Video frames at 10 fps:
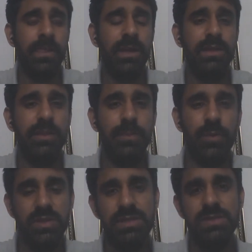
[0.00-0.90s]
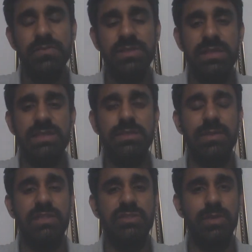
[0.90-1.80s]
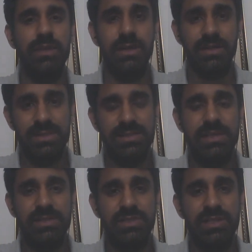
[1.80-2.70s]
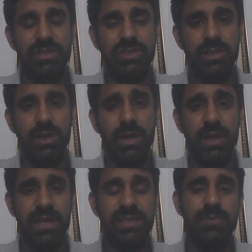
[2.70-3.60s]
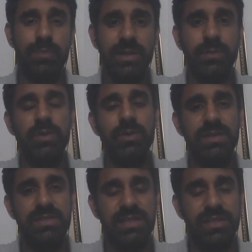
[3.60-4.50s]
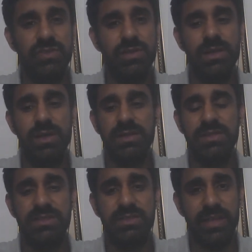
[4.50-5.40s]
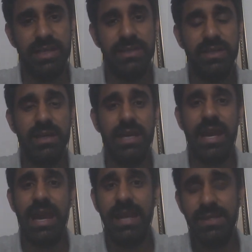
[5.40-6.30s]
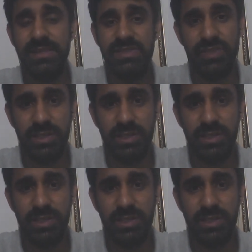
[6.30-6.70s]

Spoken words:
The process of disaster management under this legislation is split between the central, state and district